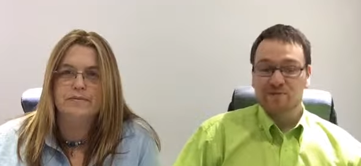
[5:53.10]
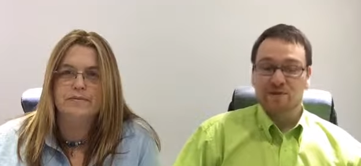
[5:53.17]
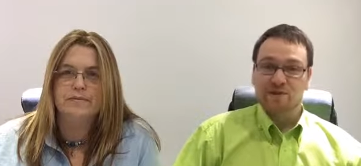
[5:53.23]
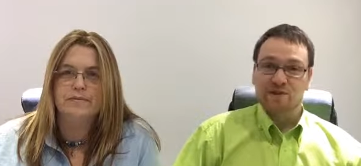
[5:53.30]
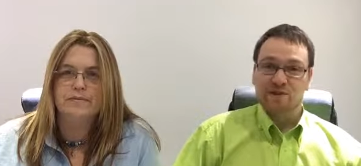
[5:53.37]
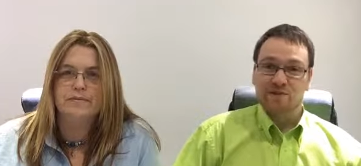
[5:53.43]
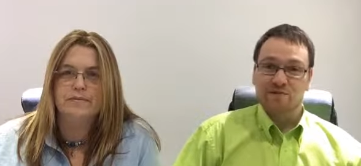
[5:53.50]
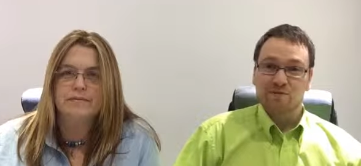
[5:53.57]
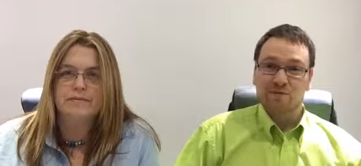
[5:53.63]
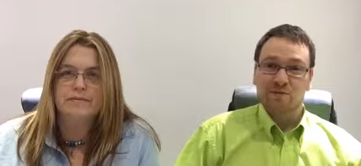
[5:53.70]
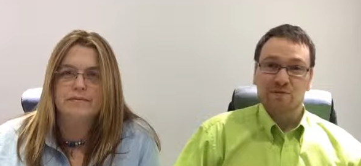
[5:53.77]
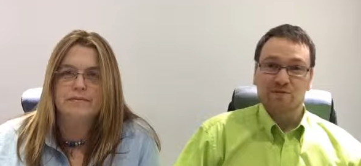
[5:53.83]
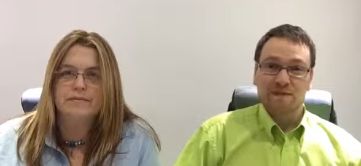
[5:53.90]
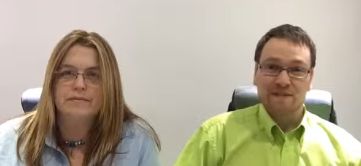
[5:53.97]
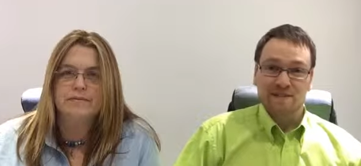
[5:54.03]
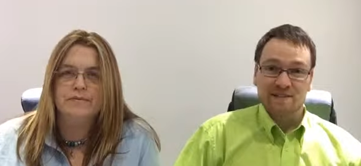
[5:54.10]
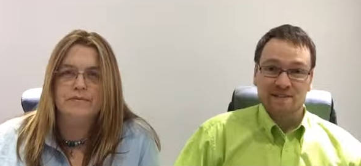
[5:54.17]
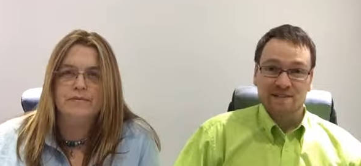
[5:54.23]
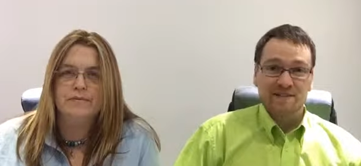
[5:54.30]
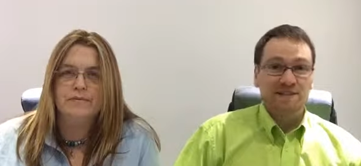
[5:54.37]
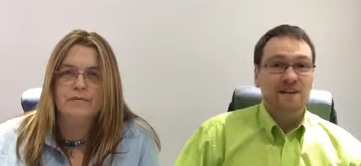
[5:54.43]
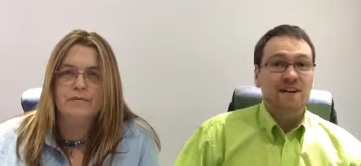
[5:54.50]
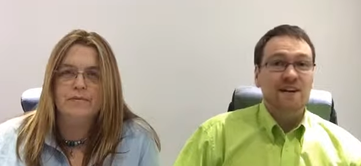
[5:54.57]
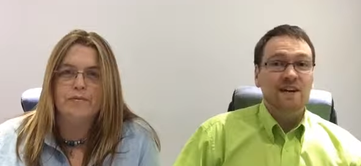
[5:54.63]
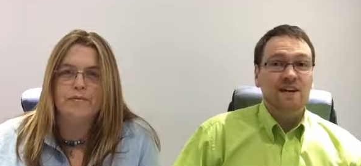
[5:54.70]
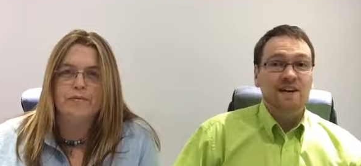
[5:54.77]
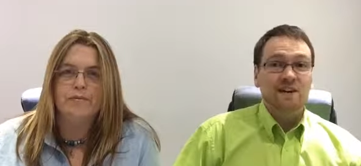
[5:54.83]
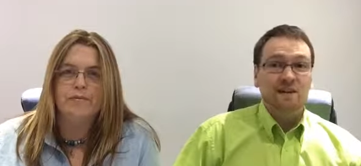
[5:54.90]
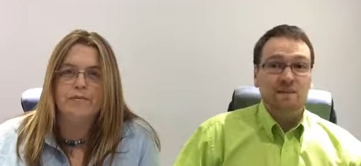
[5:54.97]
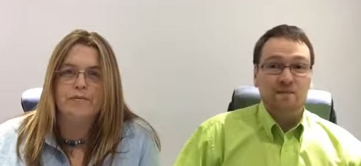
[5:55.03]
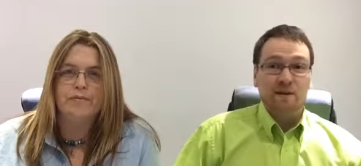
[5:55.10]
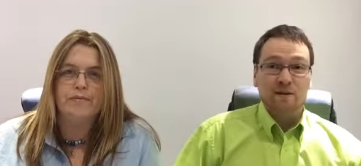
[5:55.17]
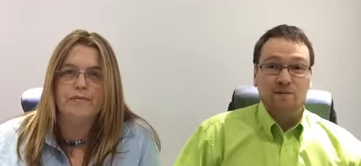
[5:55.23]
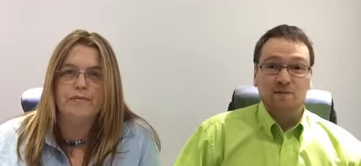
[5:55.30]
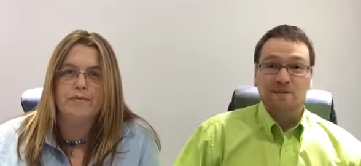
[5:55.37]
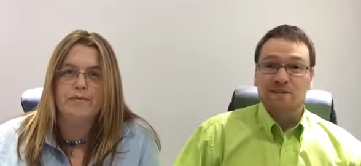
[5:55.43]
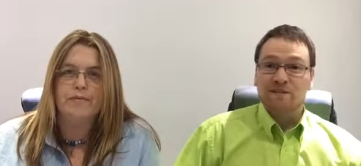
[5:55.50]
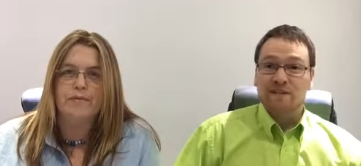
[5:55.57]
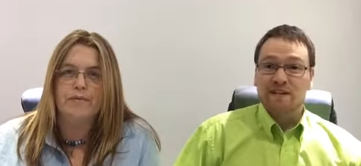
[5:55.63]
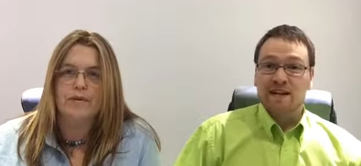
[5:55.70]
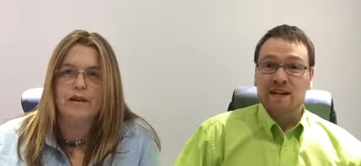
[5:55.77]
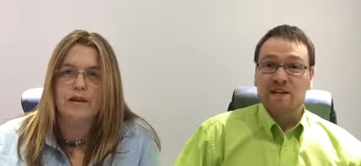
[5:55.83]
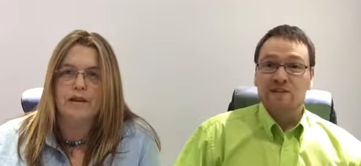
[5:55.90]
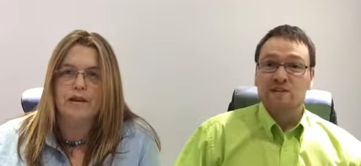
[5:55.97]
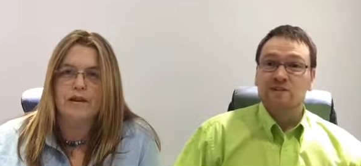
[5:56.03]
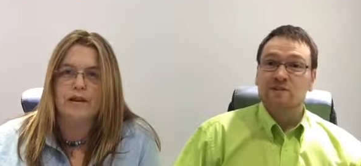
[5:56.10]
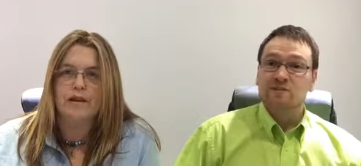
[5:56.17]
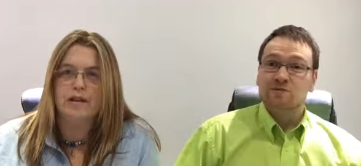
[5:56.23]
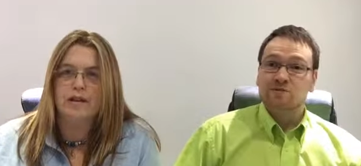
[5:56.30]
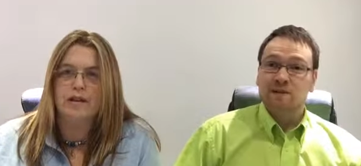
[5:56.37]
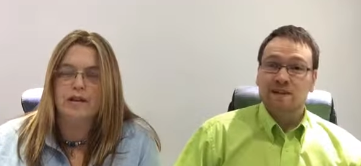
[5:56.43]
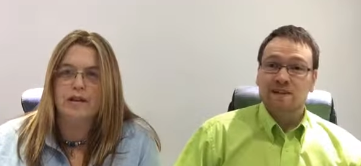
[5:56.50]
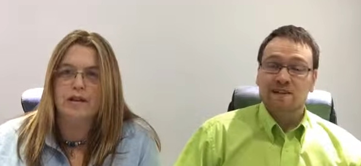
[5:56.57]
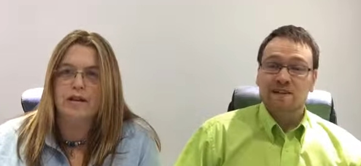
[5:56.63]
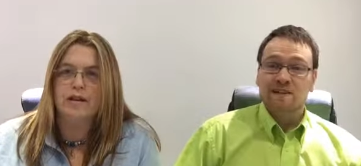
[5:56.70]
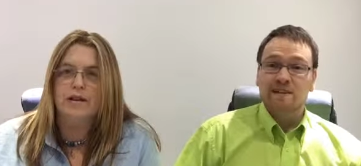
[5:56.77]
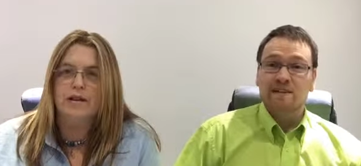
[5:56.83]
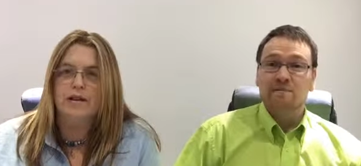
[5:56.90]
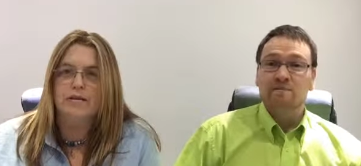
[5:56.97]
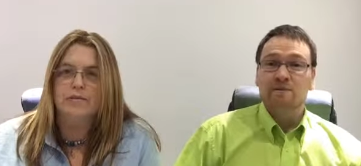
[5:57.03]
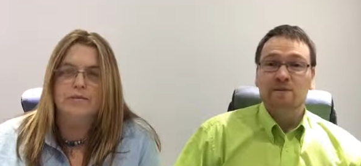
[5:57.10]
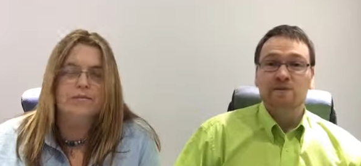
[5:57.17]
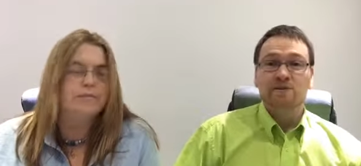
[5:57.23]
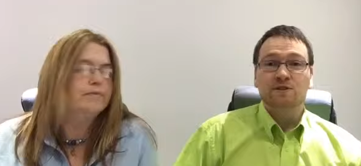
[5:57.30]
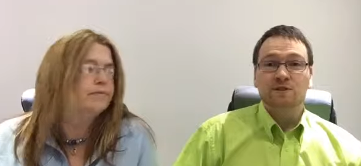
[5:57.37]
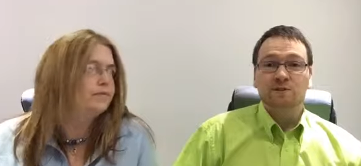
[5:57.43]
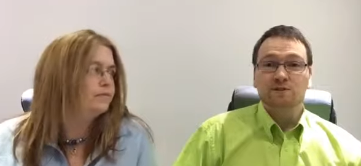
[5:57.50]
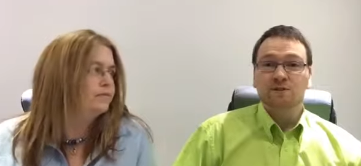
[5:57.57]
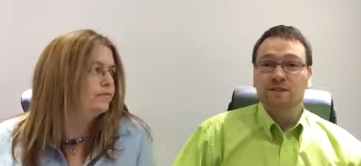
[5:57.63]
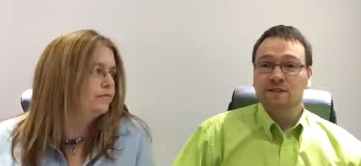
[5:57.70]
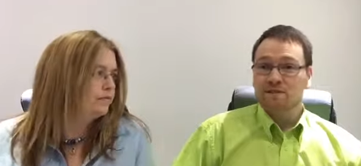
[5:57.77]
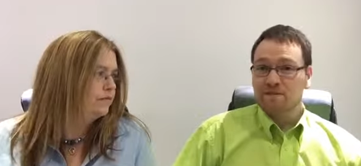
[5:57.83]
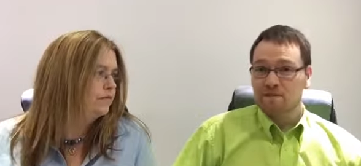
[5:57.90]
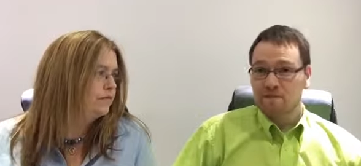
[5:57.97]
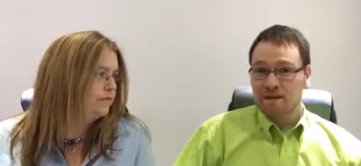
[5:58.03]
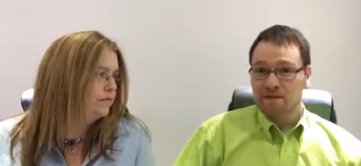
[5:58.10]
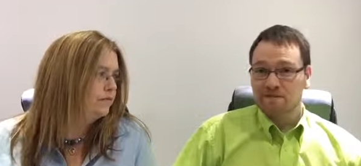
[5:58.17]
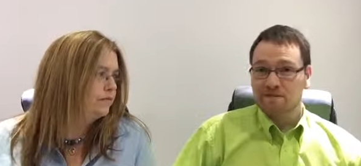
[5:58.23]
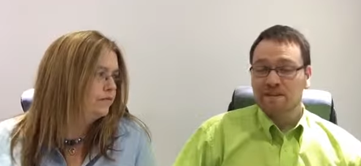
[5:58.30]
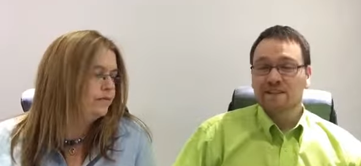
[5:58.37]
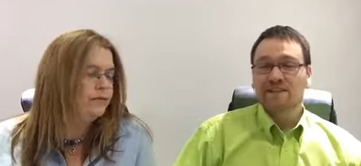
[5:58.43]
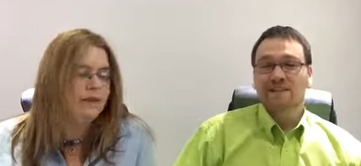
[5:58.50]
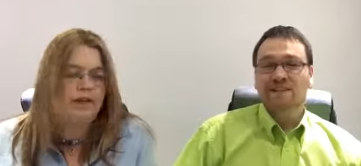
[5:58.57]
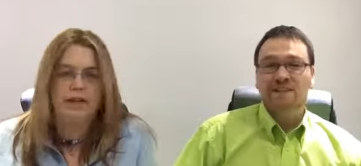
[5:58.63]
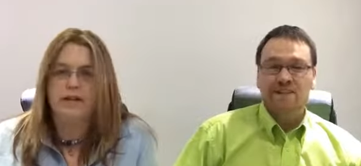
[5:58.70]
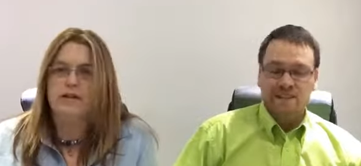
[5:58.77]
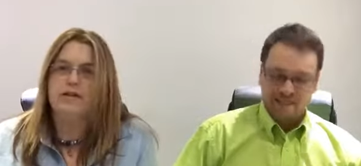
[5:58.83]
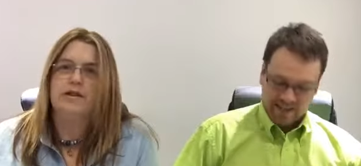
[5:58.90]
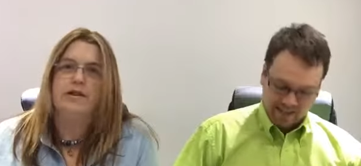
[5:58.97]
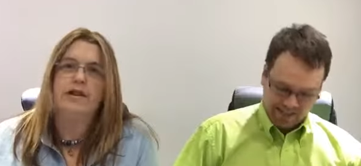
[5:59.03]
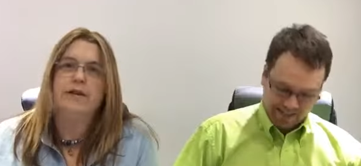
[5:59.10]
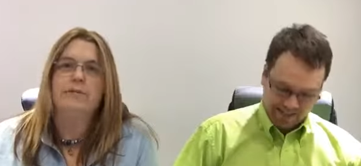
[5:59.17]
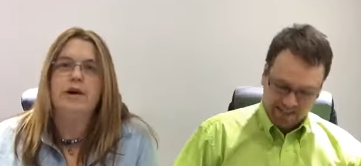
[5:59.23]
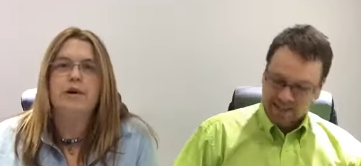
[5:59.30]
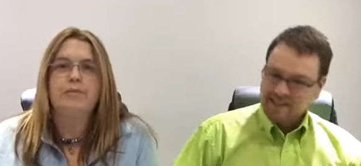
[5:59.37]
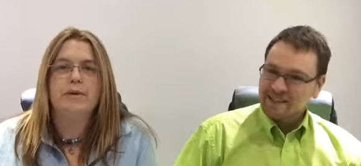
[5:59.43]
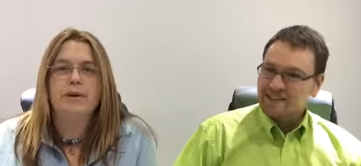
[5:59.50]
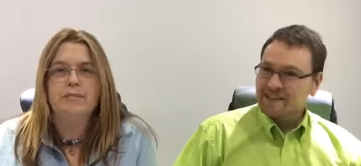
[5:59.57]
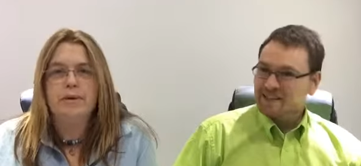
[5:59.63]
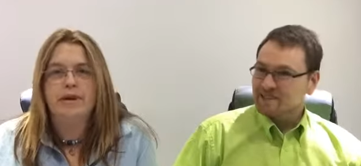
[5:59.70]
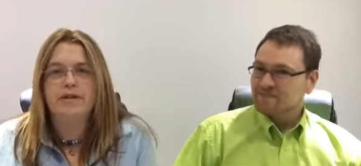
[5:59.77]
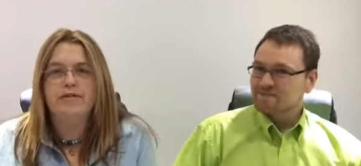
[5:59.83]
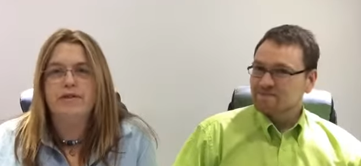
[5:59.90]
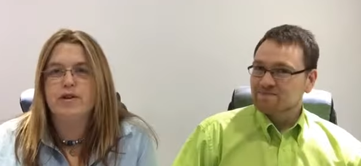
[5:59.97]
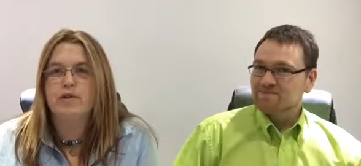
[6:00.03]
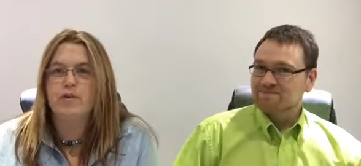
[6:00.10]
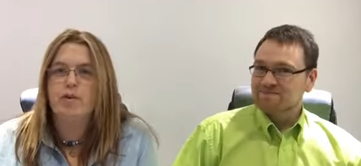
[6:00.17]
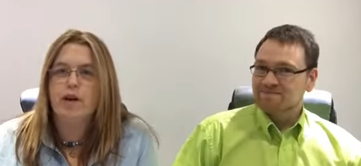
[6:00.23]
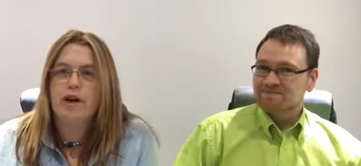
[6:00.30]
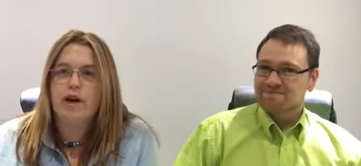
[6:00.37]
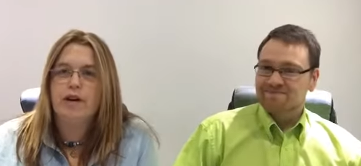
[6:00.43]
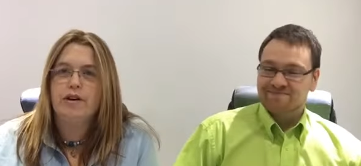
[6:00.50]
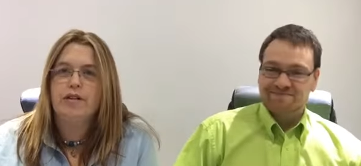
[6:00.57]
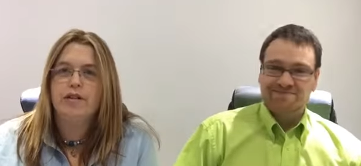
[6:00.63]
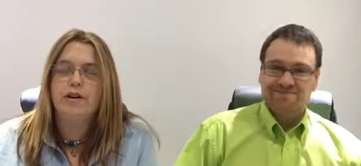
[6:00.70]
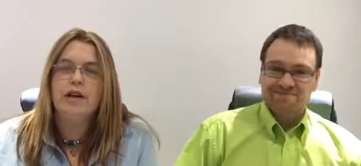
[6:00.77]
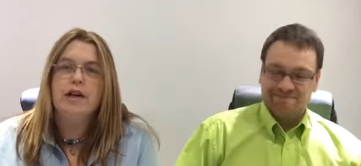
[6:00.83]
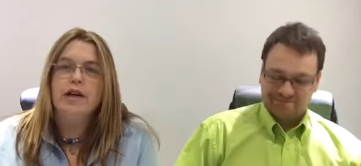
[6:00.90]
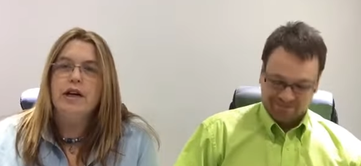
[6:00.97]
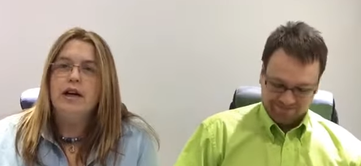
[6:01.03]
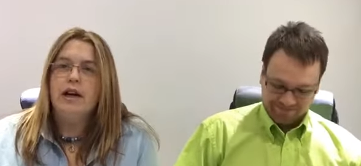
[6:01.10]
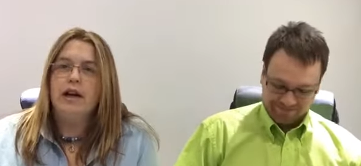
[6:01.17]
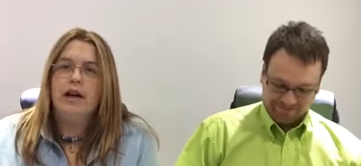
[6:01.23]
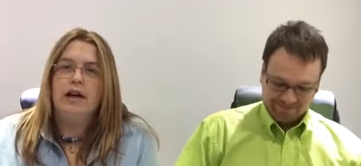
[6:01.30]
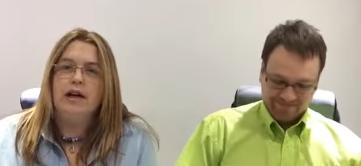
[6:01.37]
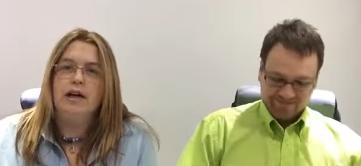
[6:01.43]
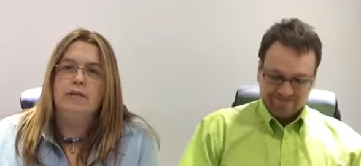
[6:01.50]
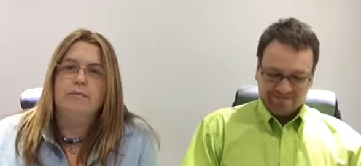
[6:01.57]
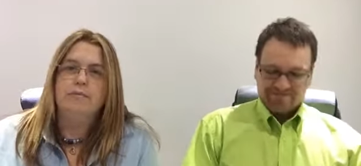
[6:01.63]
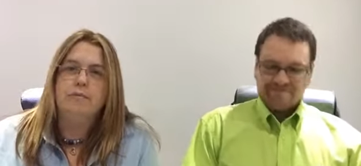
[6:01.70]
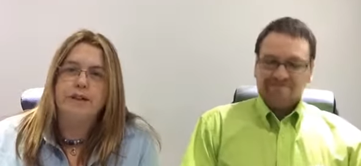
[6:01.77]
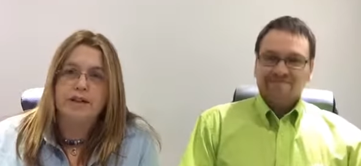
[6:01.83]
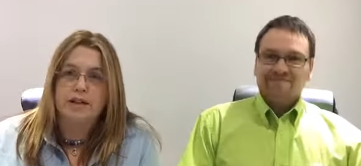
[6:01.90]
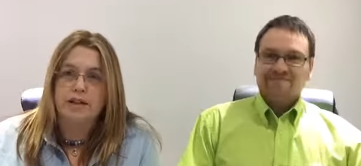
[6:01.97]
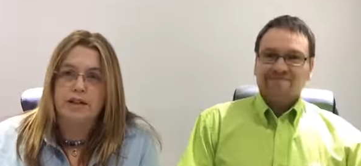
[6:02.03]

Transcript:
Speaker 1: which go through your business you may not receive the cash directly, but you still receive the benefits.
Speaker 2: Yes, so that might be a beneficial loan, mm. um, medical